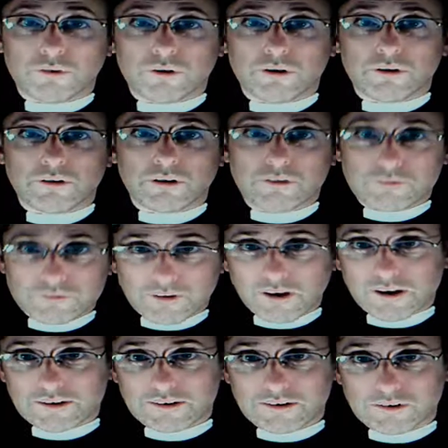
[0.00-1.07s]
are
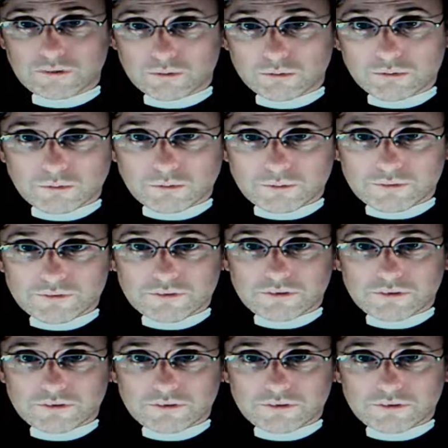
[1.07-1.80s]
confined indoors